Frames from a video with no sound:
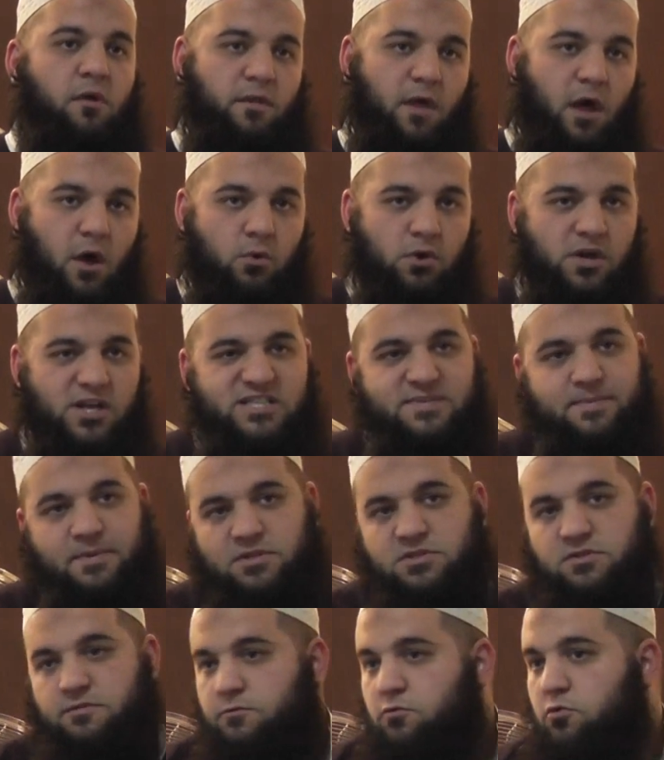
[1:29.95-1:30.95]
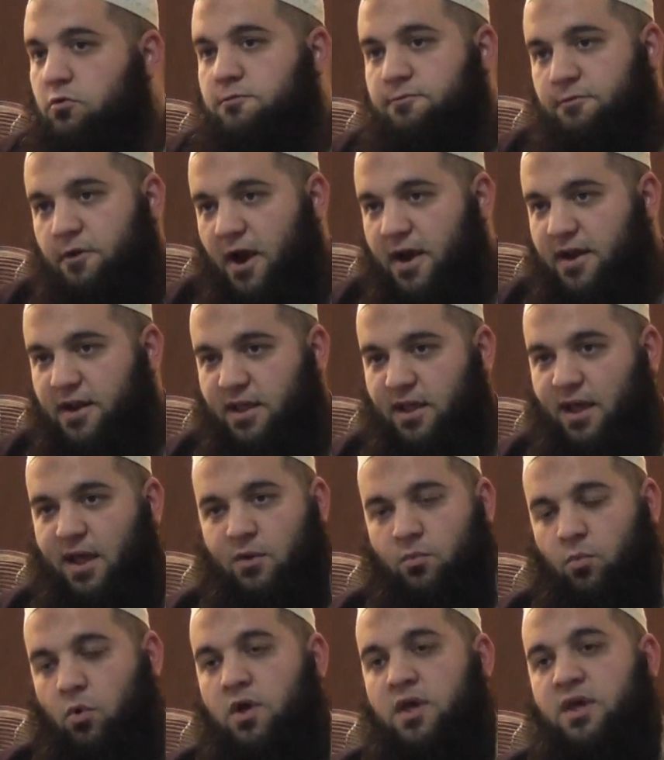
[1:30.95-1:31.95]
the whole aspect of Good Friday
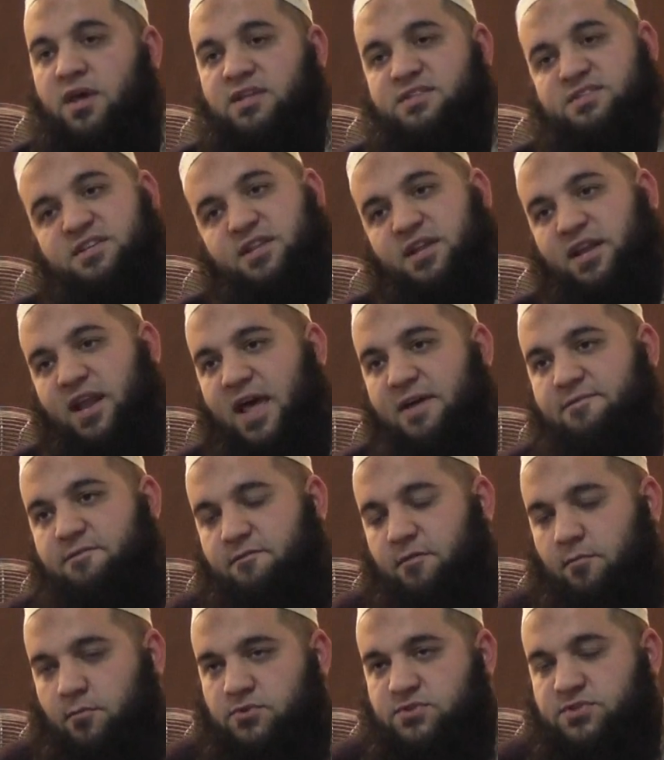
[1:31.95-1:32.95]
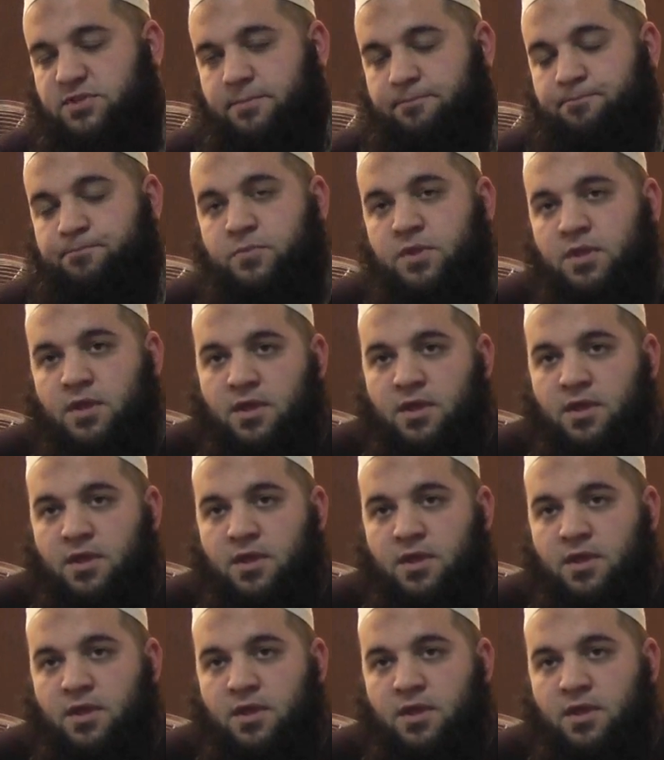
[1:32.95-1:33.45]
and what it is in the life of a Muslim.